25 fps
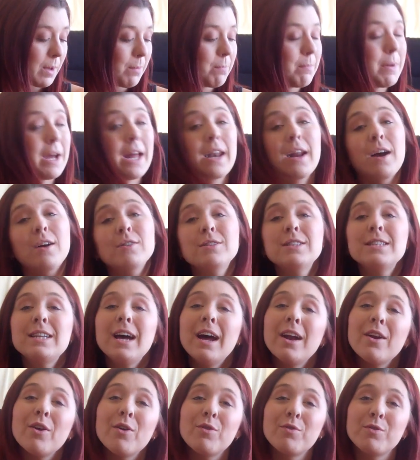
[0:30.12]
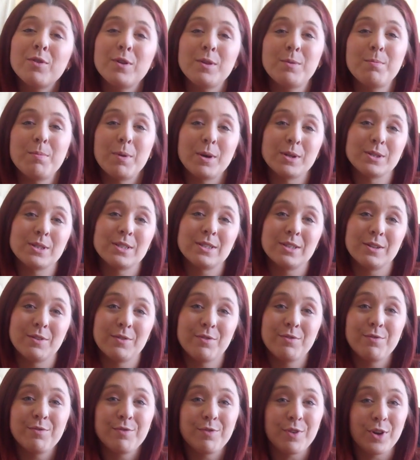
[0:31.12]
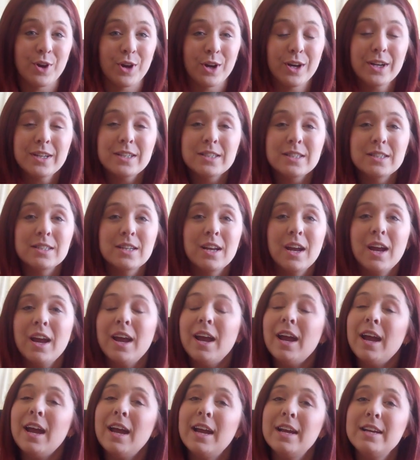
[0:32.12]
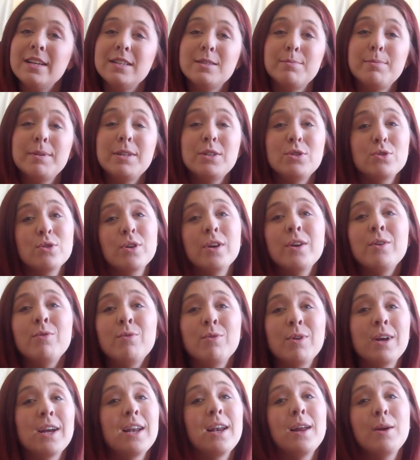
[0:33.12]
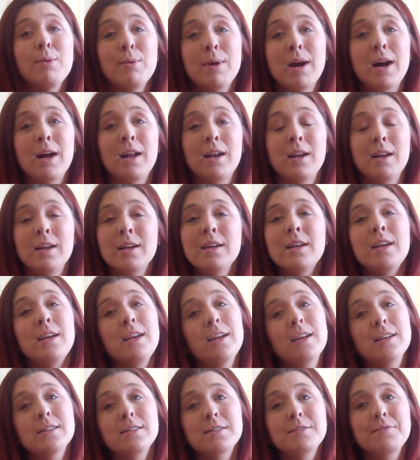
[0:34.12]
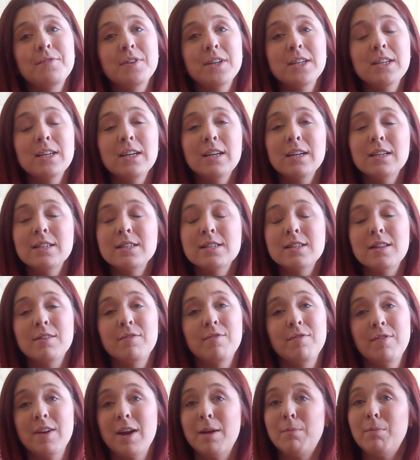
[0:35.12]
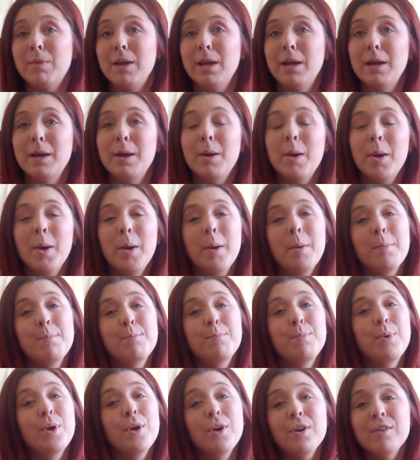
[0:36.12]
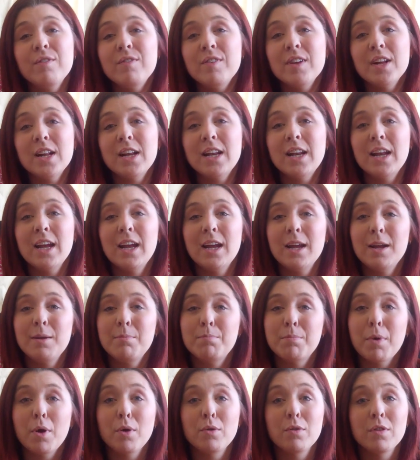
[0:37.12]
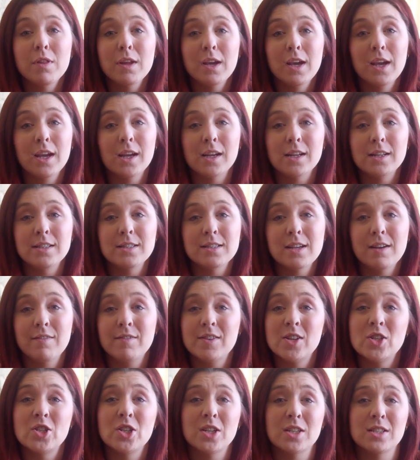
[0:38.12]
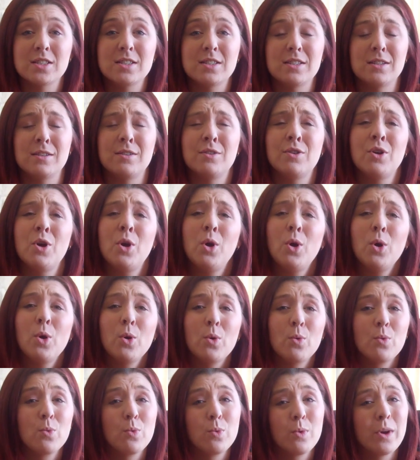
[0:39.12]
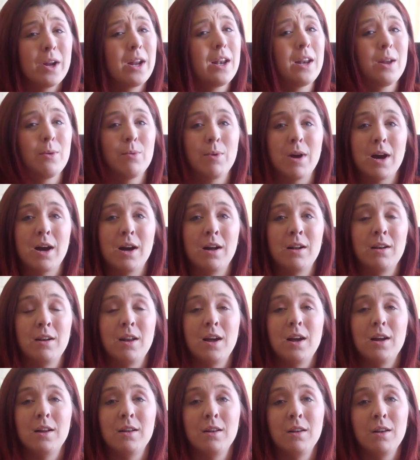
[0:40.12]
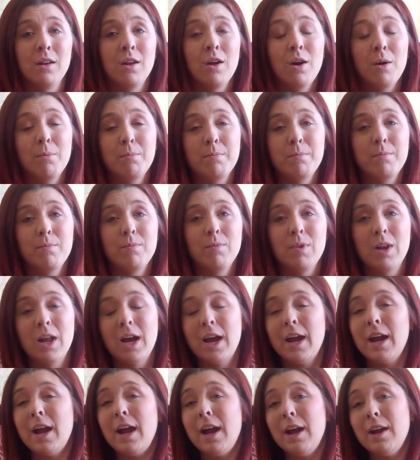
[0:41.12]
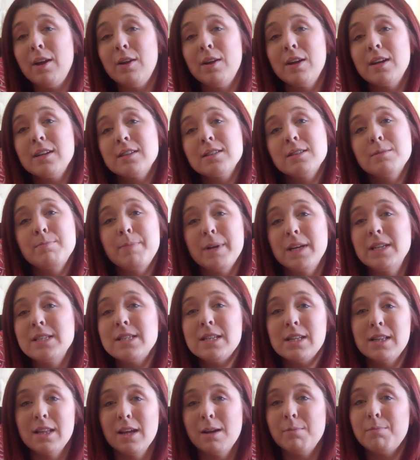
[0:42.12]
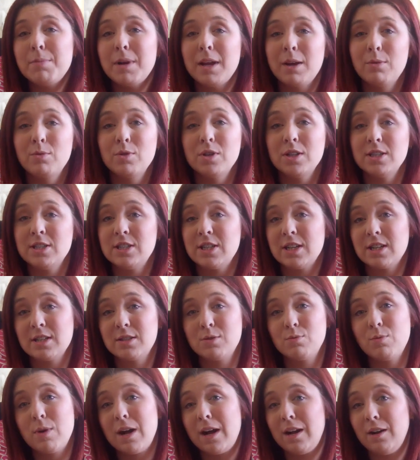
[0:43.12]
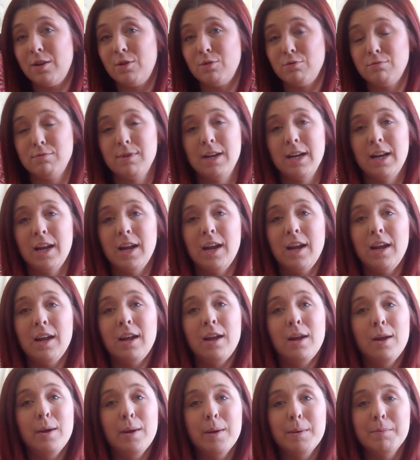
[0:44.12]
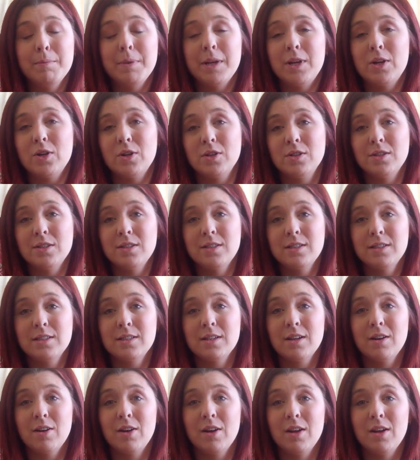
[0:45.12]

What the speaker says: But I'll start off with Boston first. He's been doing really well and he is fitting into the family perfectly. Both the kids have adjusted really well, a lot. Like, I expected that Blair would adjust well already because